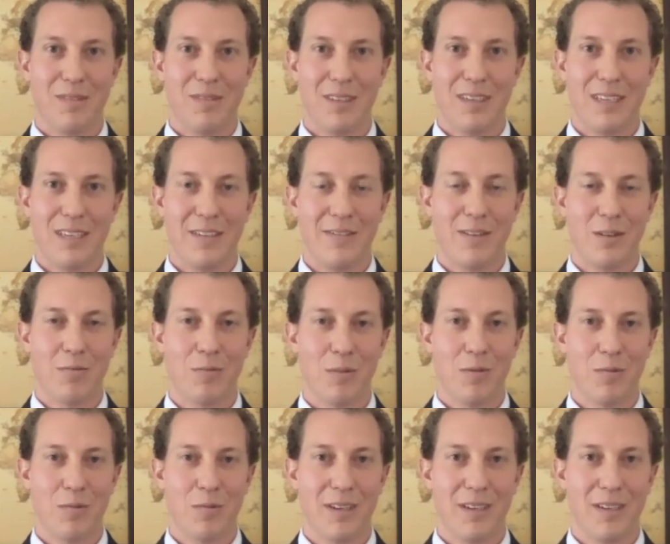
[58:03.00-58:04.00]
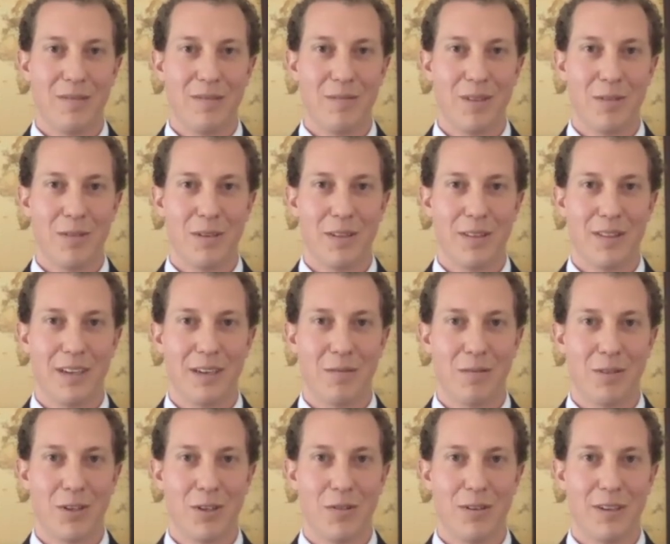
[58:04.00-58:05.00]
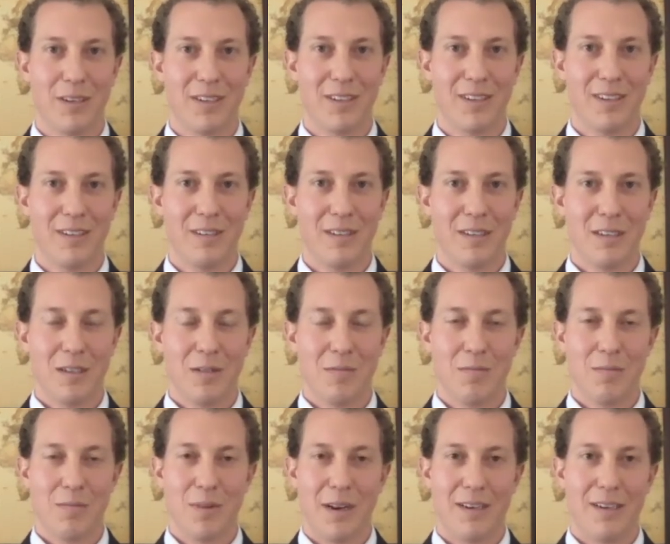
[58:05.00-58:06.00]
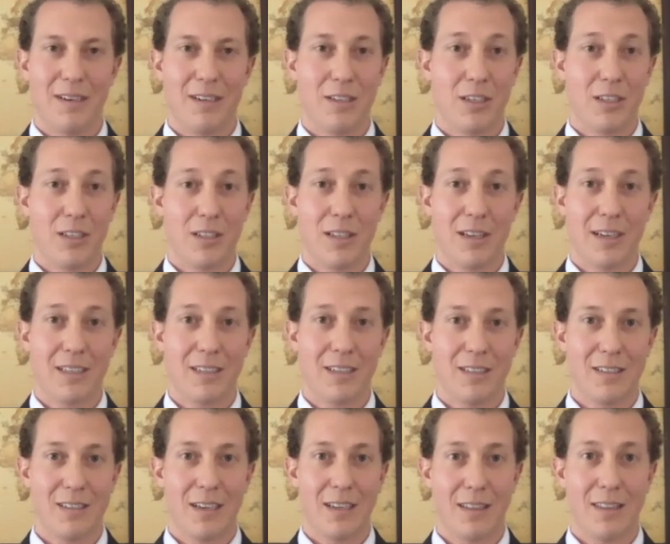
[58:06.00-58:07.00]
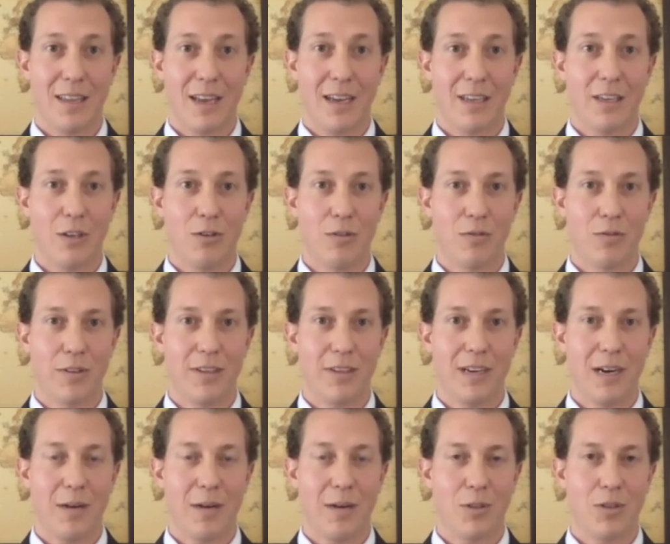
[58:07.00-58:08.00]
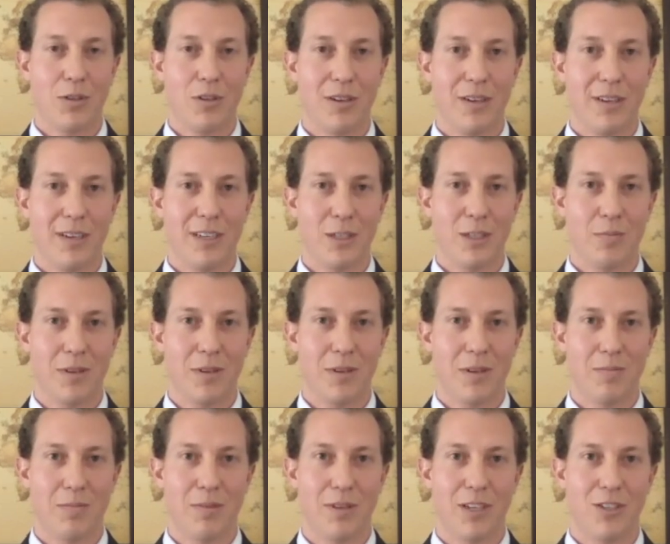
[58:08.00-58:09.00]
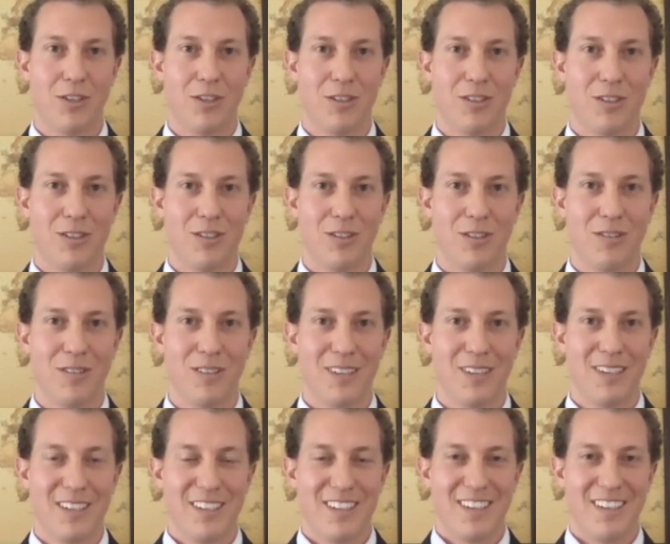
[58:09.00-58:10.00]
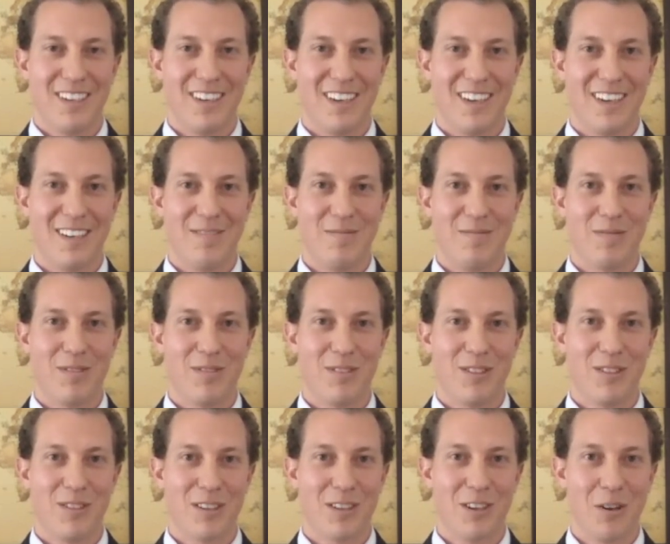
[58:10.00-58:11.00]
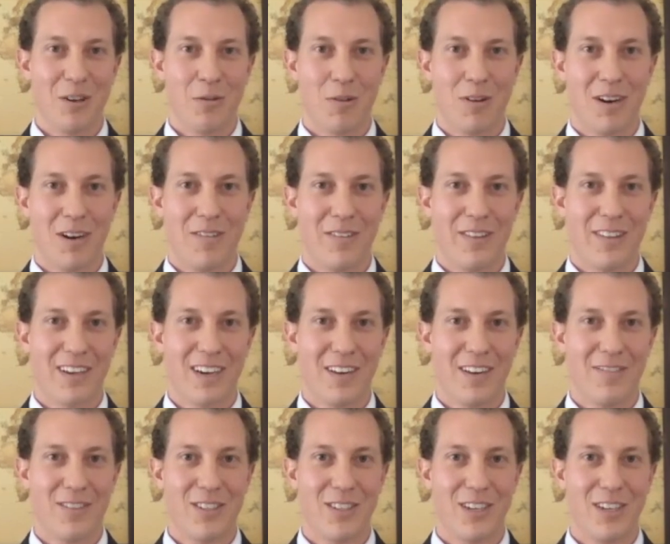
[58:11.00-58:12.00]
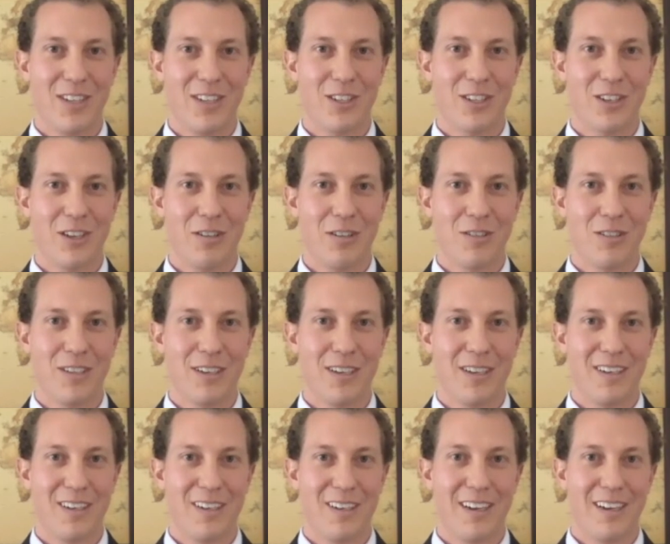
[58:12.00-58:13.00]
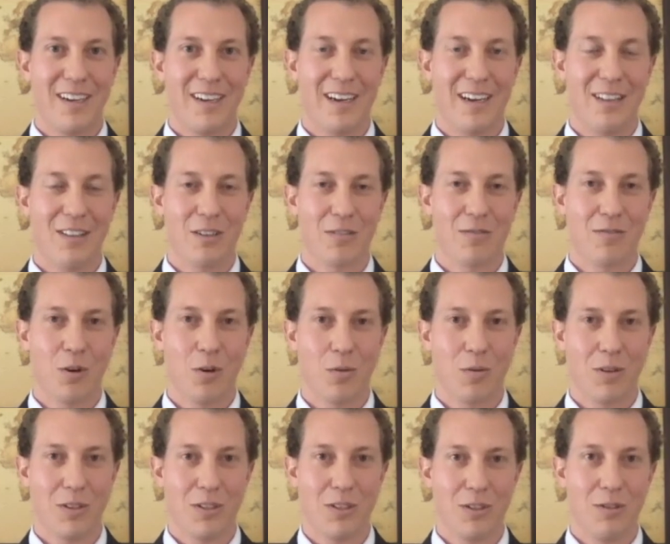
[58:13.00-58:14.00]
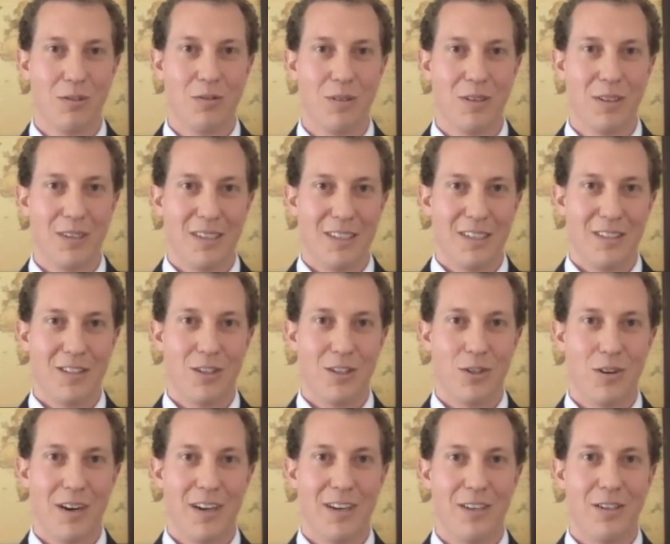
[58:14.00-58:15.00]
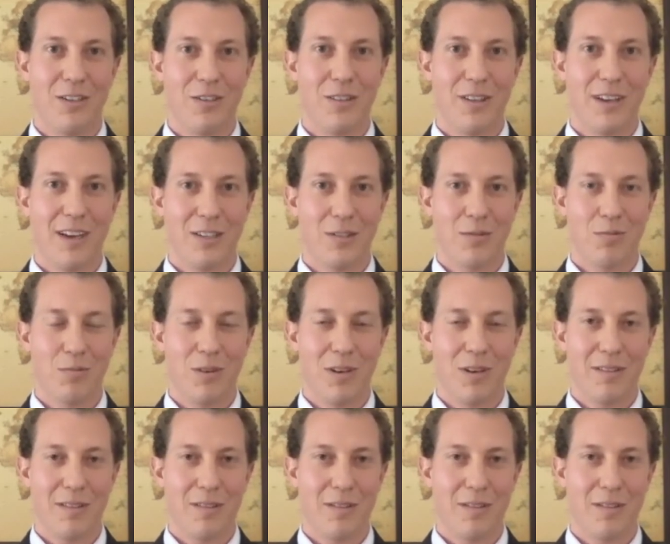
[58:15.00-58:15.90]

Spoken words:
even when we think we're doing good. But just like to say thank you for the opportunity. It's been a pleasure to go wherever the conversation goes, and I look forward to trying to do that with